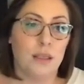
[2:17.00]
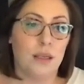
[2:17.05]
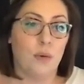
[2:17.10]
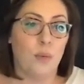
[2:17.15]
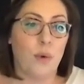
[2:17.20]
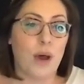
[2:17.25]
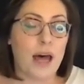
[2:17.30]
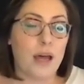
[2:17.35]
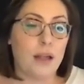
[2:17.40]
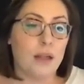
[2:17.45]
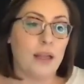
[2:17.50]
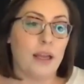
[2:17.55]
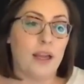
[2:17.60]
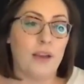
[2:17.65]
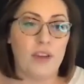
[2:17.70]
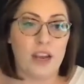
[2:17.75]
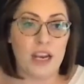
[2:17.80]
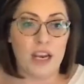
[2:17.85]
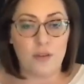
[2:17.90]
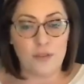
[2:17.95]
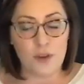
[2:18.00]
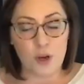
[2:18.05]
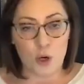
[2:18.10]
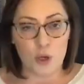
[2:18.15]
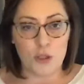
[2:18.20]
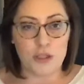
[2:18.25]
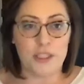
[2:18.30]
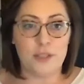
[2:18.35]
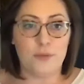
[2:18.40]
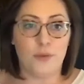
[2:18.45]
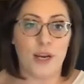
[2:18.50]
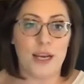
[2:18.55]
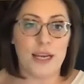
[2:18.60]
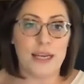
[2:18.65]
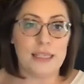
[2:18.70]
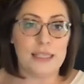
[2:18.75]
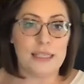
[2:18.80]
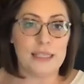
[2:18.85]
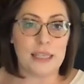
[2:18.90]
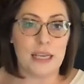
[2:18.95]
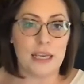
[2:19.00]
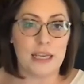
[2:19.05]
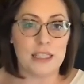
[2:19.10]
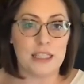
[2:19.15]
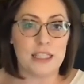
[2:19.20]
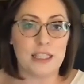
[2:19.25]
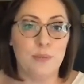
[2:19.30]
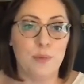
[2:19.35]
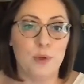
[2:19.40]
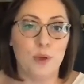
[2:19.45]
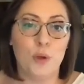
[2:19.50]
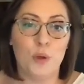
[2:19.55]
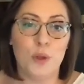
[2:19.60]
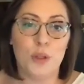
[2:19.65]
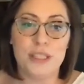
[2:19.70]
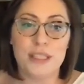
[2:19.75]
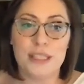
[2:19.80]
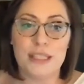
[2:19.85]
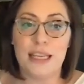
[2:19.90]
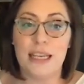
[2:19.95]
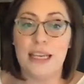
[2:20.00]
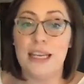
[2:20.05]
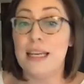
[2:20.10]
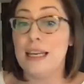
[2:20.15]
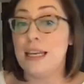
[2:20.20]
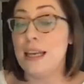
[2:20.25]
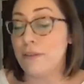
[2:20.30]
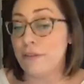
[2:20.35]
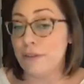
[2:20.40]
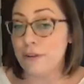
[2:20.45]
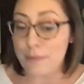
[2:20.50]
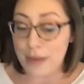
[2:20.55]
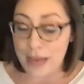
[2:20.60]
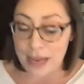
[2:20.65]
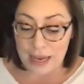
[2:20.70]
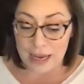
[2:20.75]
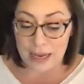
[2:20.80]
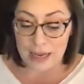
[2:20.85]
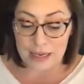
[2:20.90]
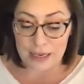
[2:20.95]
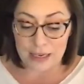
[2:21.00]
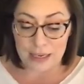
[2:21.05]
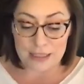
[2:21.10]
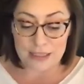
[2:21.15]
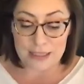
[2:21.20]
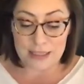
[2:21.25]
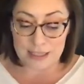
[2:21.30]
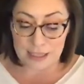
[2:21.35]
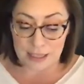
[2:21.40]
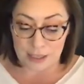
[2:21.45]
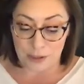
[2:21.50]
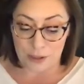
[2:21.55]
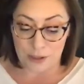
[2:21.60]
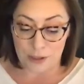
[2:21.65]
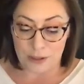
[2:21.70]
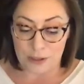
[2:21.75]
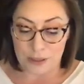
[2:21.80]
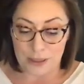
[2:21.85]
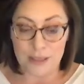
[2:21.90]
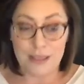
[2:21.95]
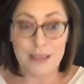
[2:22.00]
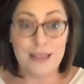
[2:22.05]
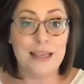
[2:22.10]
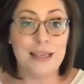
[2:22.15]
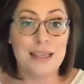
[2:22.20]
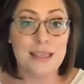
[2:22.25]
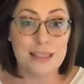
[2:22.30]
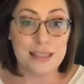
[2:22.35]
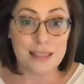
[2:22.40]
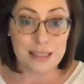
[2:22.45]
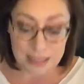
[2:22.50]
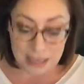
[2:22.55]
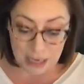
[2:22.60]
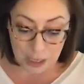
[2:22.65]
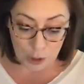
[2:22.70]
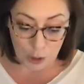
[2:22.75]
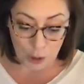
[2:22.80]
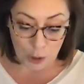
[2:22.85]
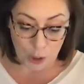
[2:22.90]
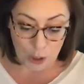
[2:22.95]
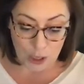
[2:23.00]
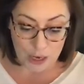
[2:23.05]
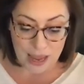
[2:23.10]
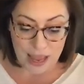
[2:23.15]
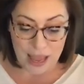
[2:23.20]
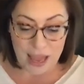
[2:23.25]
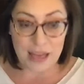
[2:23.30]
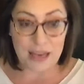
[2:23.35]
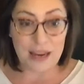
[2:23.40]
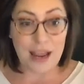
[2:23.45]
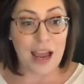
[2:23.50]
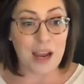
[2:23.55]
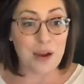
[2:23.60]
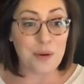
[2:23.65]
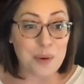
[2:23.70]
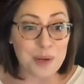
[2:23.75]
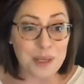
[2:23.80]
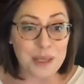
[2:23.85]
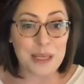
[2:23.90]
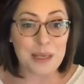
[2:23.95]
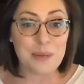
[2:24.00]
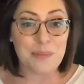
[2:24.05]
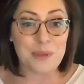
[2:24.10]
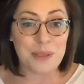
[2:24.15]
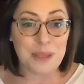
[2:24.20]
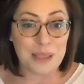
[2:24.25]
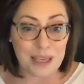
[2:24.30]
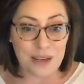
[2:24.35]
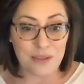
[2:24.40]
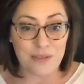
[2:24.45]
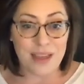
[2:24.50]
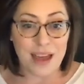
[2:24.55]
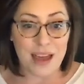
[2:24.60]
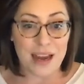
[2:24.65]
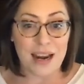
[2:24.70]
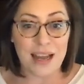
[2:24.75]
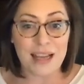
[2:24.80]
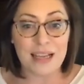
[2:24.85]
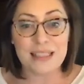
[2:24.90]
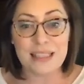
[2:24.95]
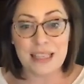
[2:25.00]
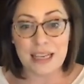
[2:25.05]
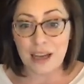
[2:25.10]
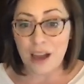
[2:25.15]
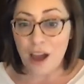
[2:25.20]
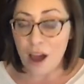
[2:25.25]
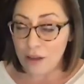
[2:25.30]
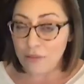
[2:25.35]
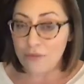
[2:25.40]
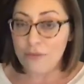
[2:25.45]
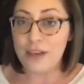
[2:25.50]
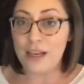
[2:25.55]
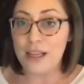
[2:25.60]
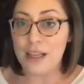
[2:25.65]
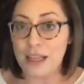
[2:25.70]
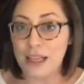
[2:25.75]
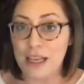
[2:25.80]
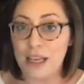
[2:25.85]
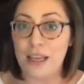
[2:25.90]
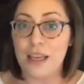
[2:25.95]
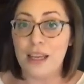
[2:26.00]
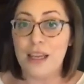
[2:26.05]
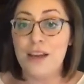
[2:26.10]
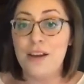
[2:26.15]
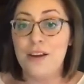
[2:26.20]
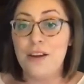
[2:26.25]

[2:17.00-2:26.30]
Well, have any of you heard this phrase? A smooth sea never made a skilled sailor. And I really believe that. And I can say confidently,